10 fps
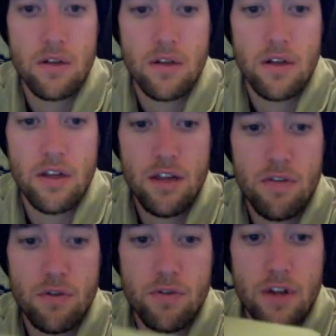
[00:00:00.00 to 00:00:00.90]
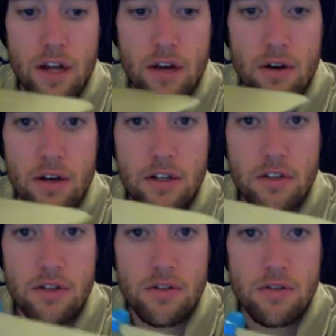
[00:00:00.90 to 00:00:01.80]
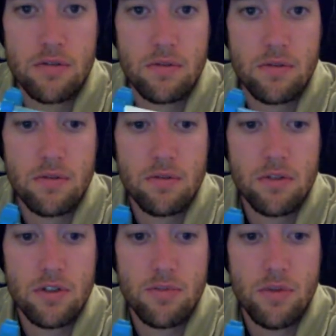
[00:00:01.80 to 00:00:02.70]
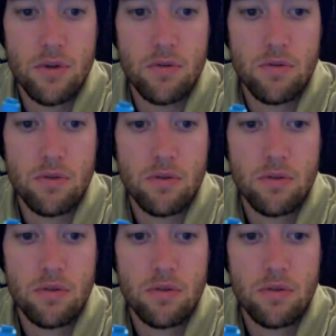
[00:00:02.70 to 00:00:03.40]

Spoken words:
And that full flat grind is beautiful.